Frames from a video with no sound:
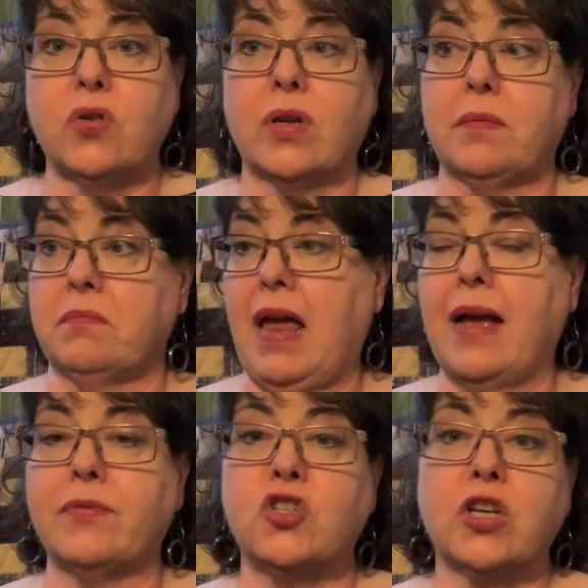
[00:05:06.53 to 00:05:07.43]
You can
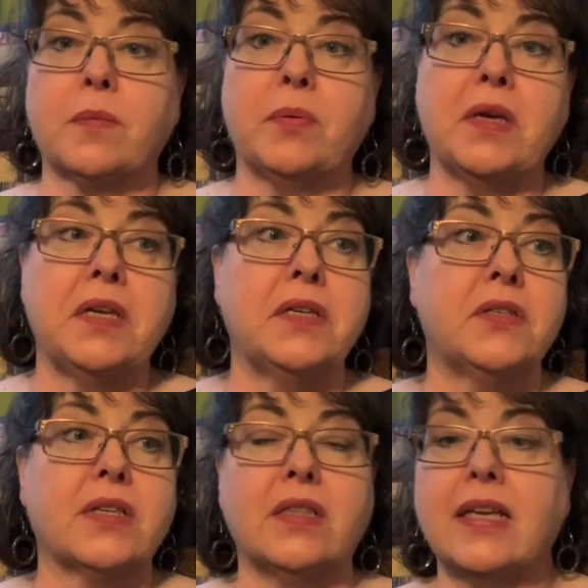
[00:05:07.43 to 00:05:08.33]
have
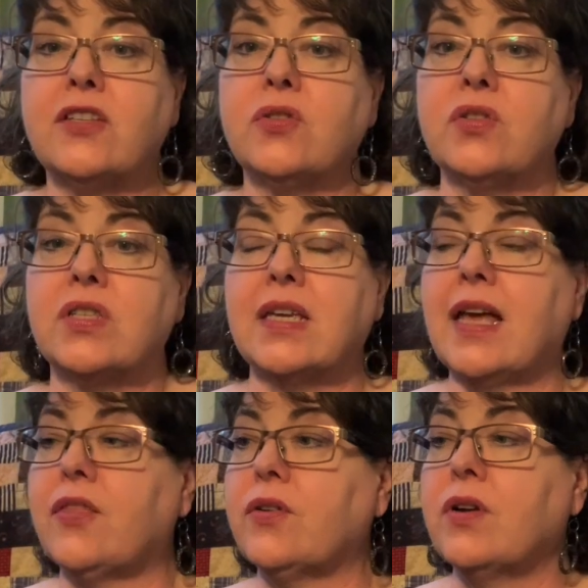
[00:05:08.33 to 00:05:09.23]
chickpeas and lentils
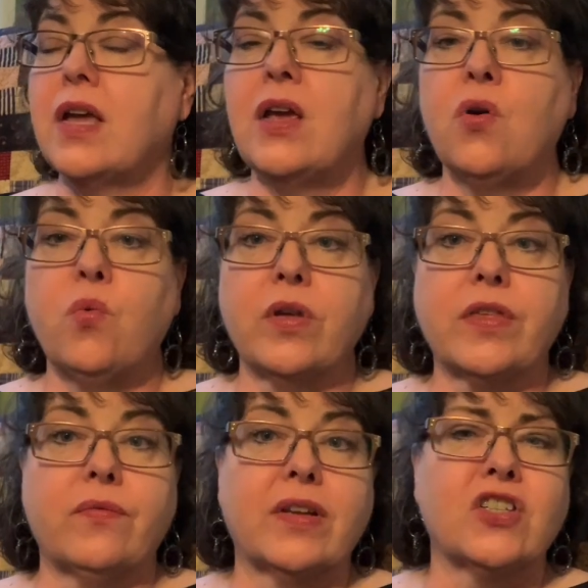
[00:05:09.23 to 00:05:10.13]
together with
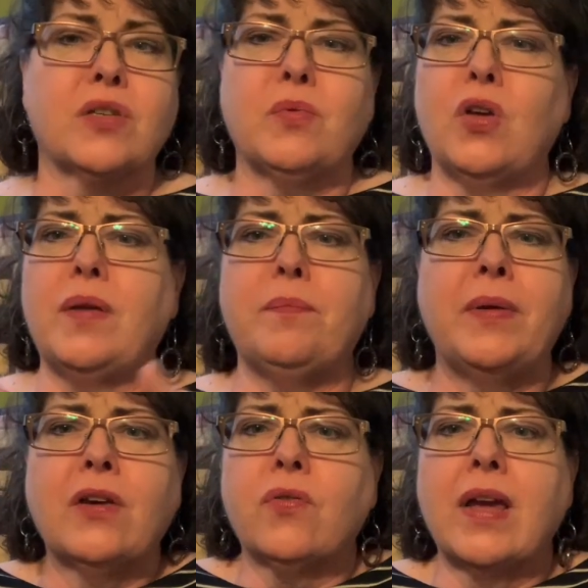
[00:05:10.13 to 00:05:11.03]
a vegetable.
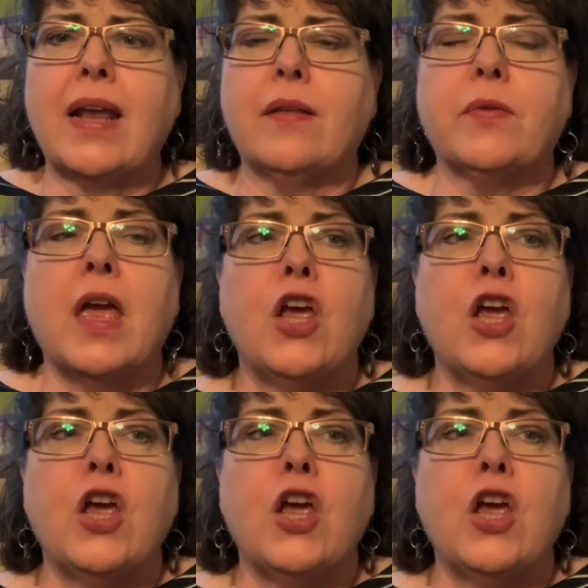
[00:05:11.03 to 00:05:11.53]
Be creative.